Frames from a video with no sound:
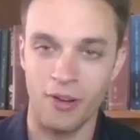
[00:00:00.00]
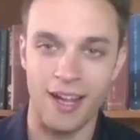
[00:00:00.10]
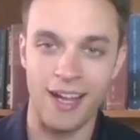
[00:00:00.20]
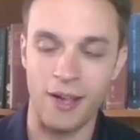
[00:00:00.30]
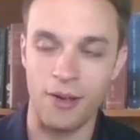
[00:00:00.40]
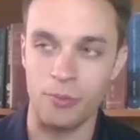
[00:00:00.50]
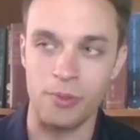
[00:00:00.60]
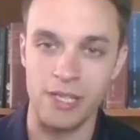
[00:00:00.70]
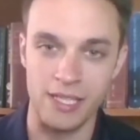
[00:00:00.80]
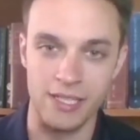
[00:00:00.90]
how
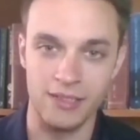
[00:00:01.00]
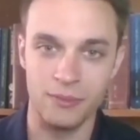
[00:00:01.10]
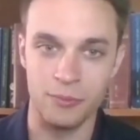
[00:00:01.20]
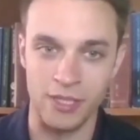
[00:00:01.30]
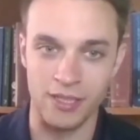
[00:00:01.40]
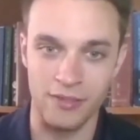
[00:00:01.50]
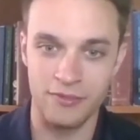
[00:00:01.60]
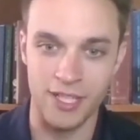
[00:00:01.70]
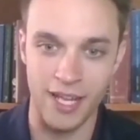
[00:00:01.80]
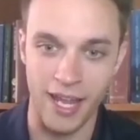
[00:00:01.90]
we live
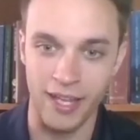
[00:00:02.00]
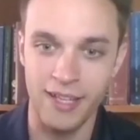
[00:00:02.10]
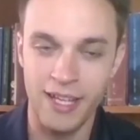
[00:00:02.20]
today.